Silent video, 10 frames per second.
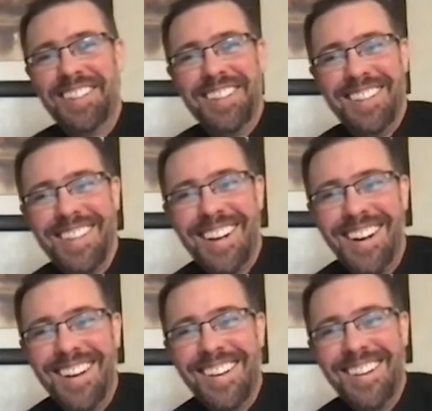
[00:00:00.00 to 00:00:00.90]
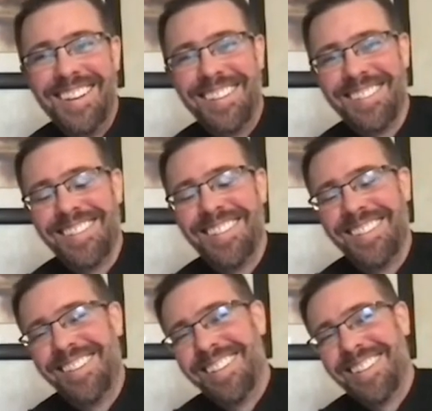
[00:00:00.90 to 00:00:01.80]

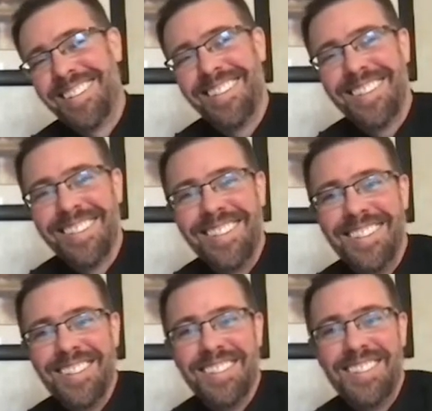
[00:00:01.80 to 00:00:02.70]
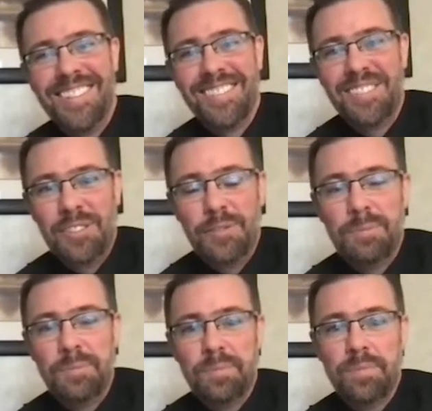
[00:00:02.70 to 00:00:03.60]

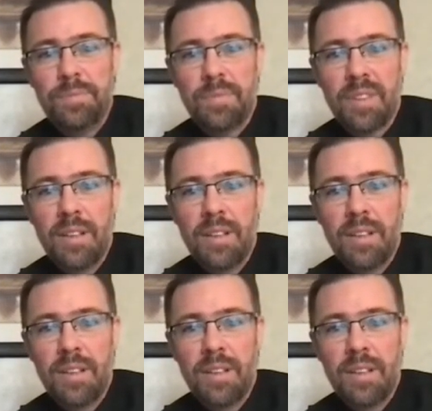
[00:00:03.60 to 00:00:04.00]
The person shown says nothing.